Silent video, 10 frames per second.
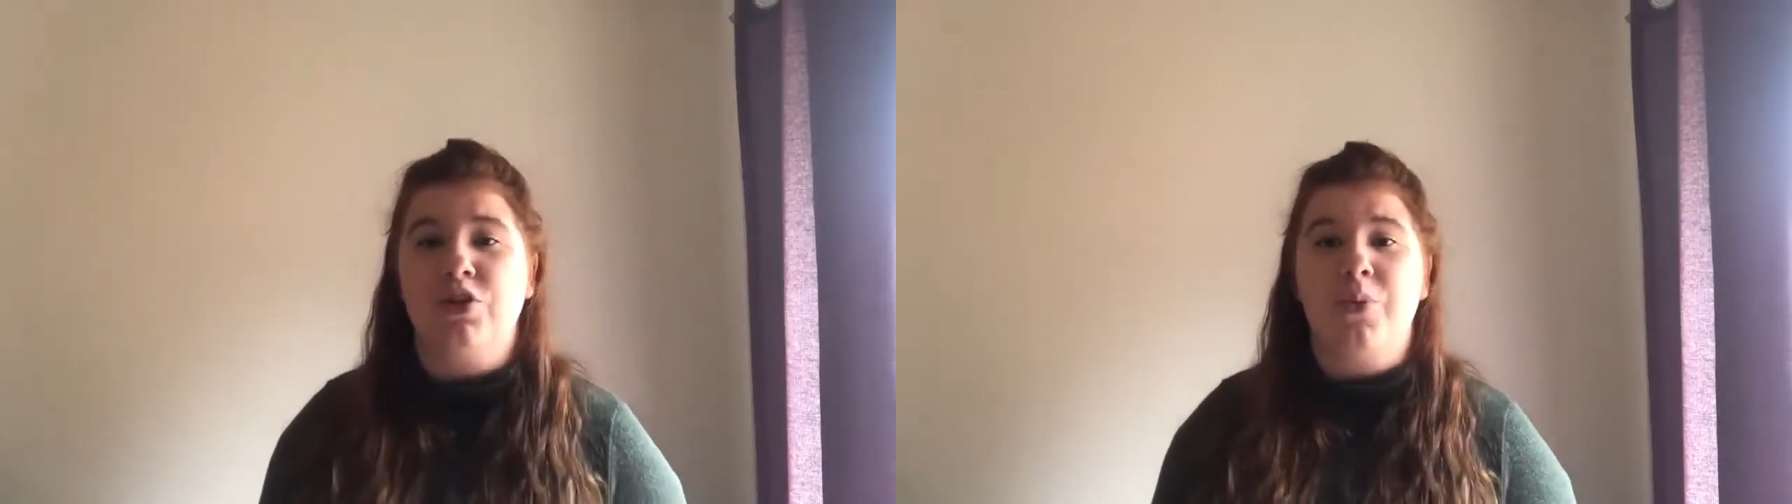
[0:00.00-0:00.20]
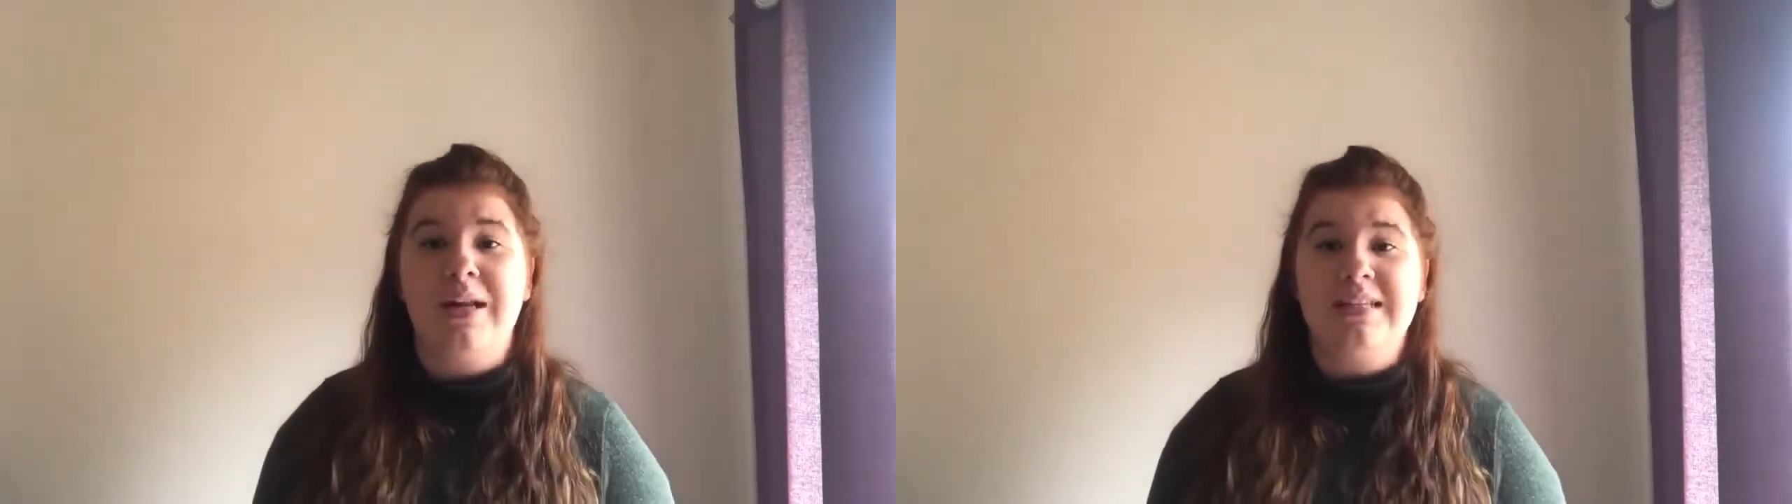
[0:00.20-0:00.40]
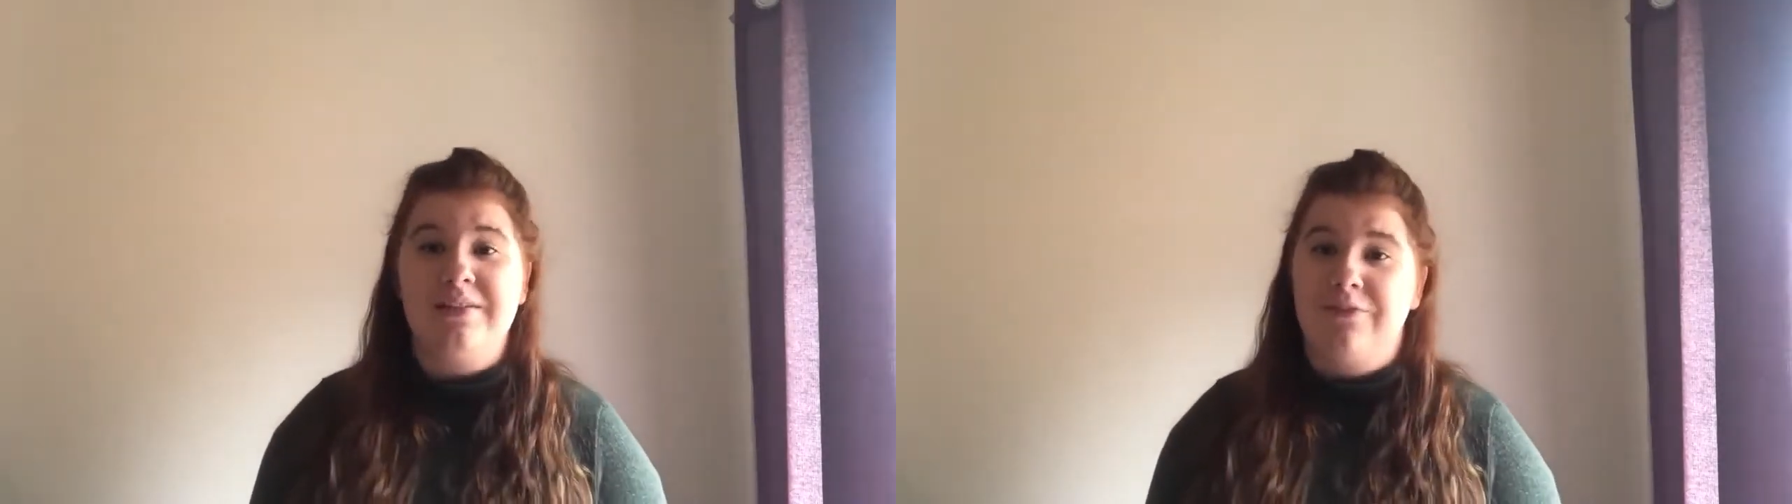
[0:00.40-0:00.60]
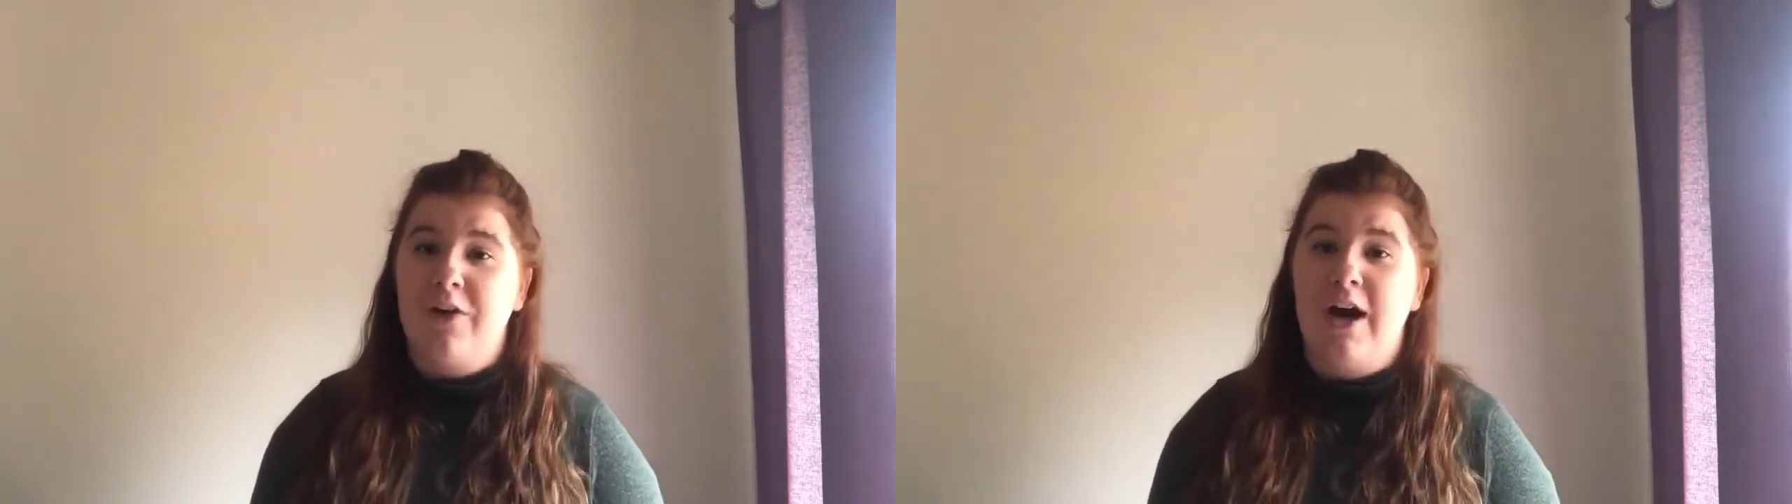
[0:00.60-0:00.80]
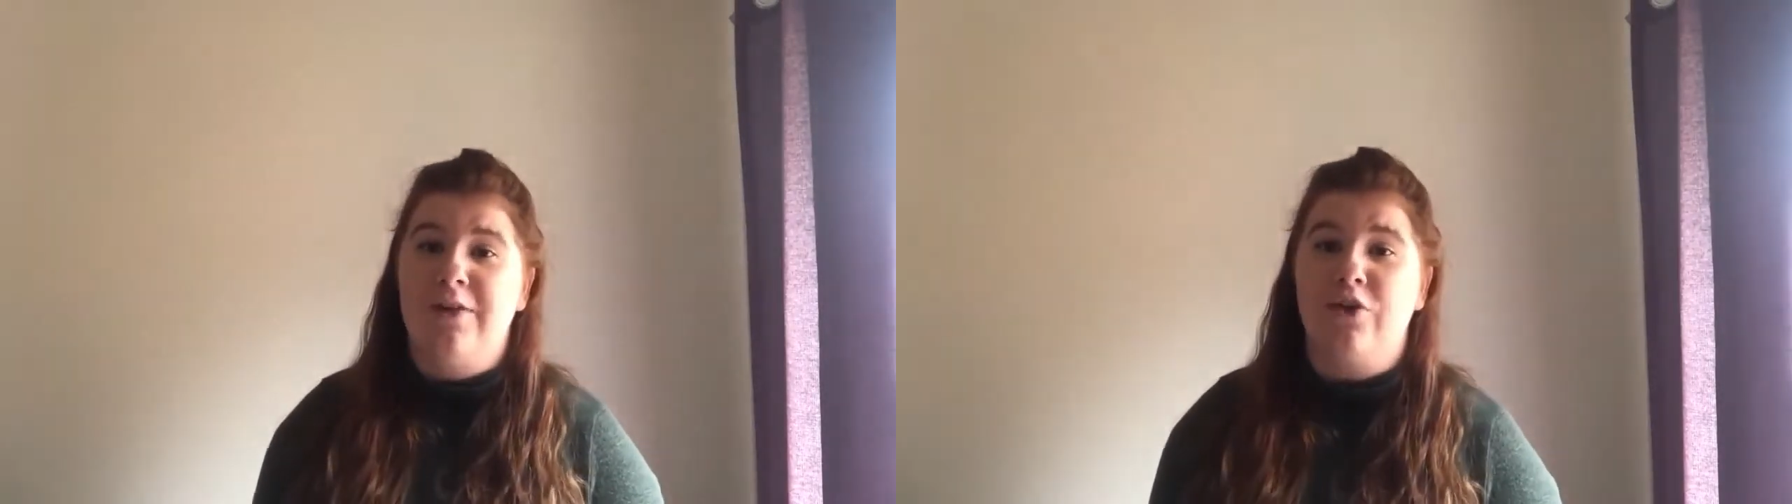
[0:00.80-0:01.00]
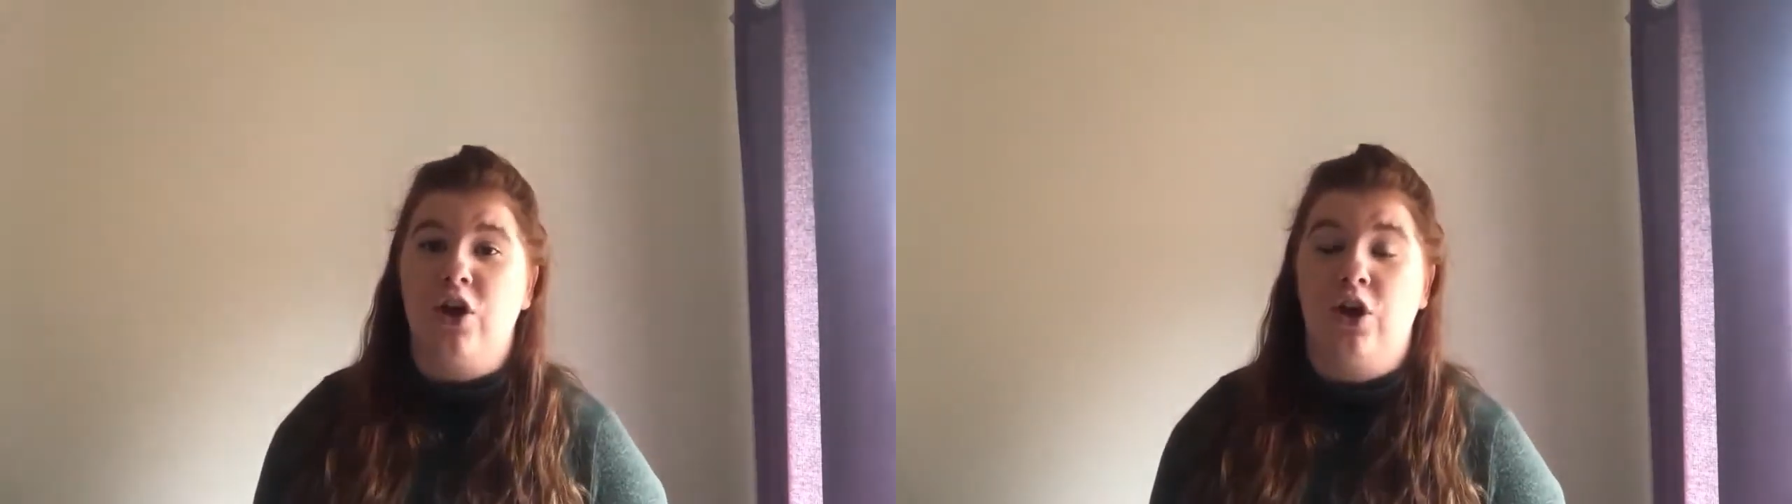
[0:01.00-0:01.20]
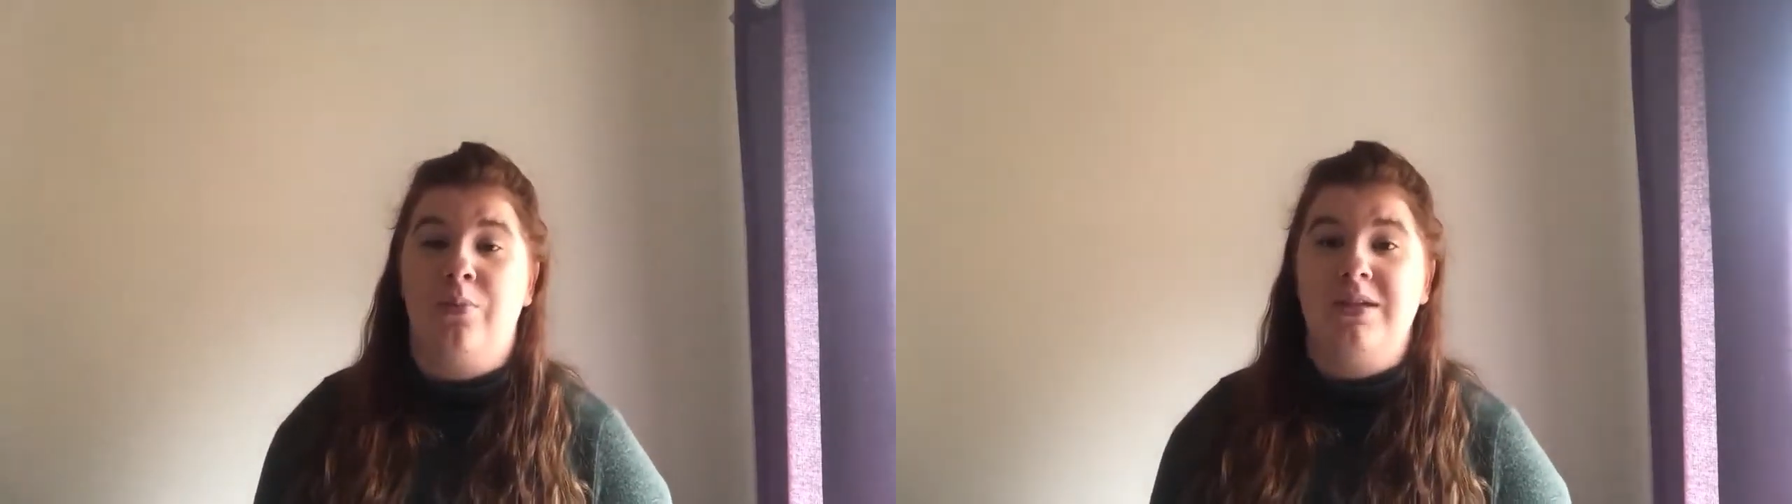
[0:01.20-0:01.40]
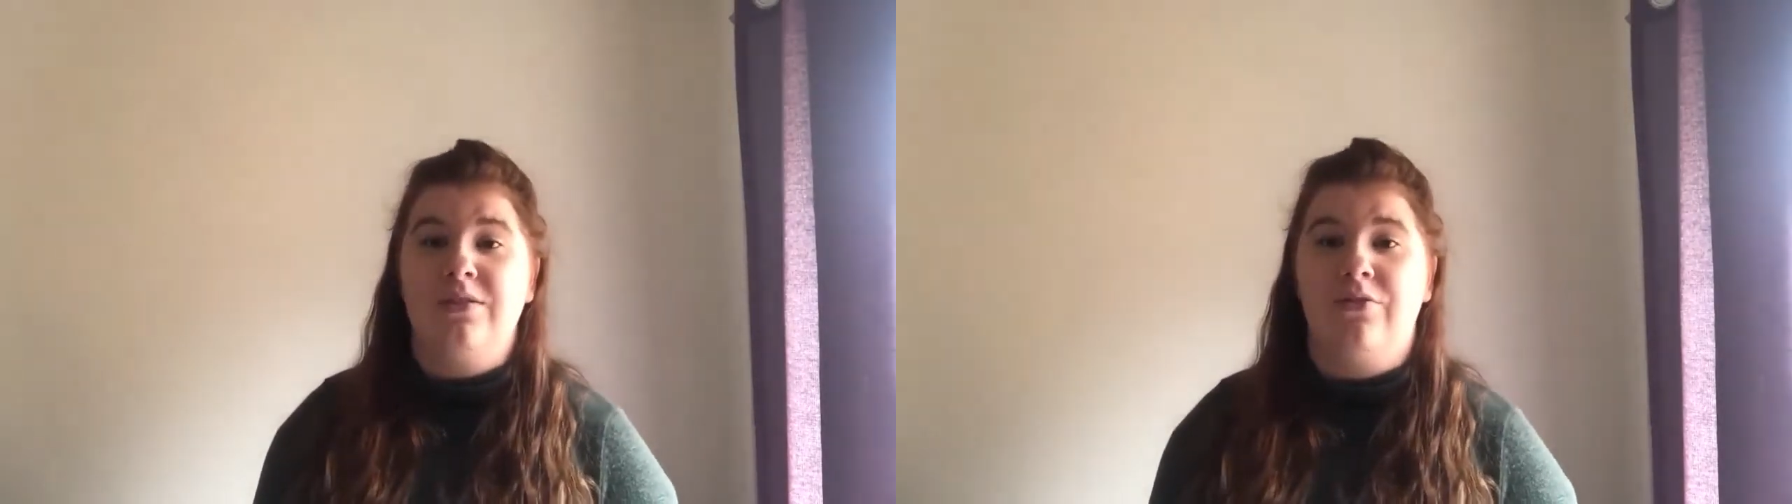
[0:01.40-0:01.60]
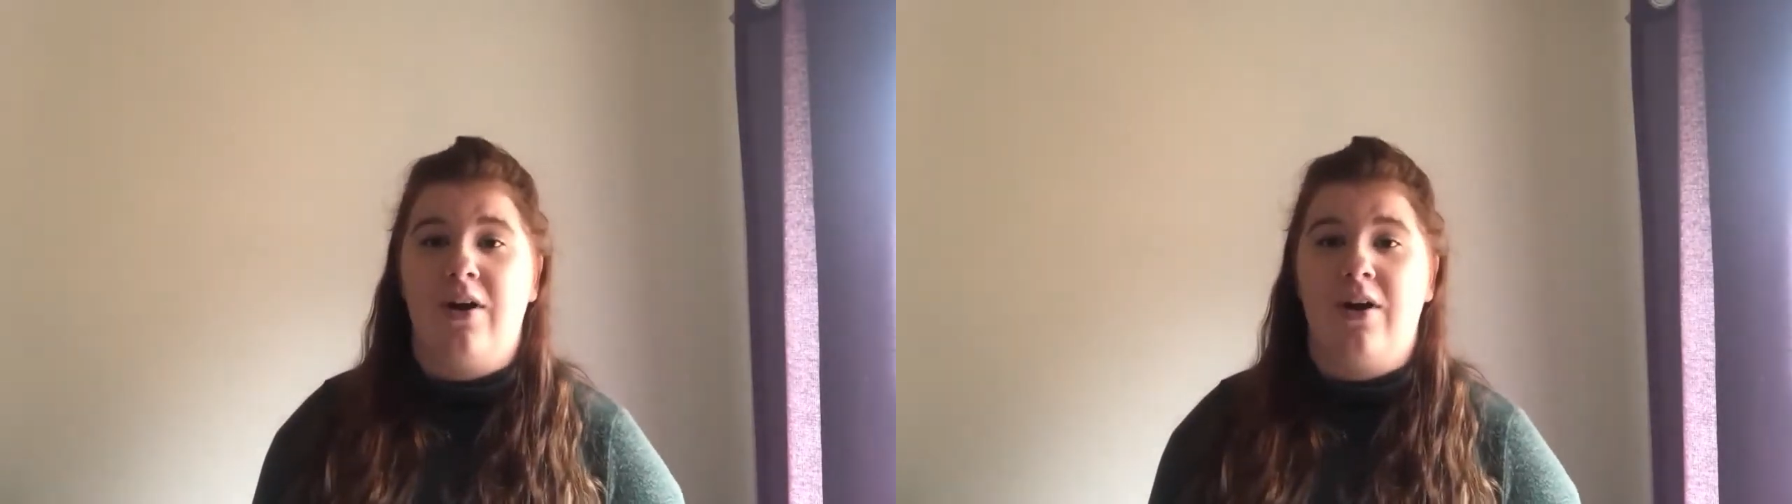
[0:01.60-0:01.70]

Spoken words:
25-kilometre